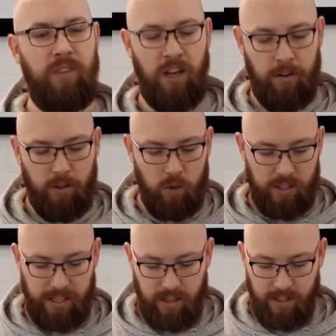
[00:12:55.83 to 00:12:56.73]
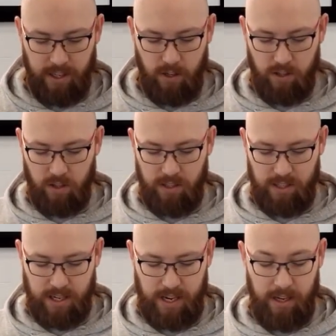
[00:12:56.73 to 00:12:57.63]
And of course, he continues on to
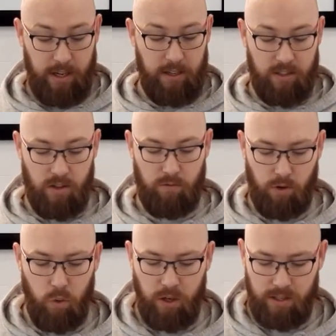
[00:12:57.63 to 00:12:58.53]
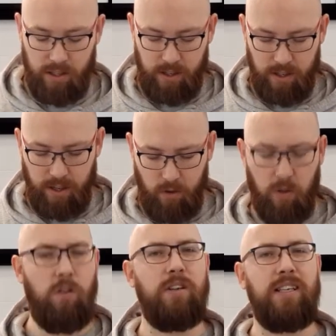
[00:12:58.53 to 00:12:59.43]
say to the rulers and to the
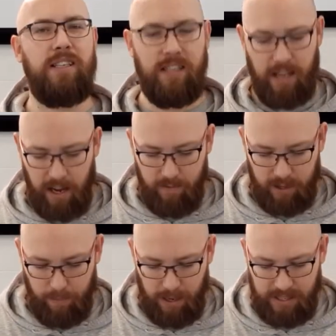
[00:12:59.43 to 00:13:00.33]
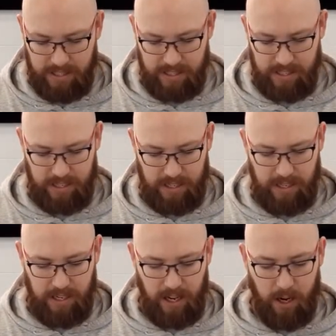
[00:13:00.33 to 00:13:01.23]
authorities in the heavenly places.
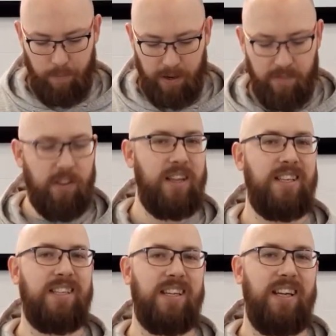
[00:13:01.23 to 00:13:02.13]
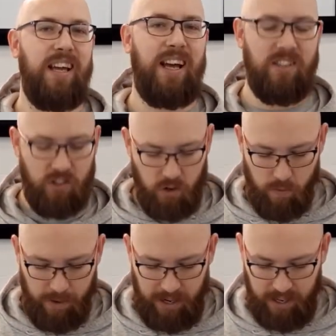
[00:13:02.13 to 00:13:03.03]
And I believe that this has two
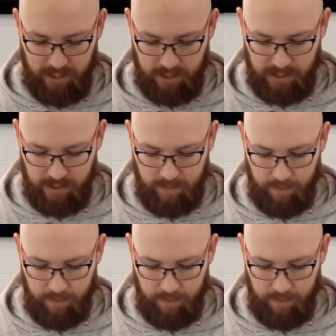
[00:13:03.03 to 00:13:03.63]
meanings.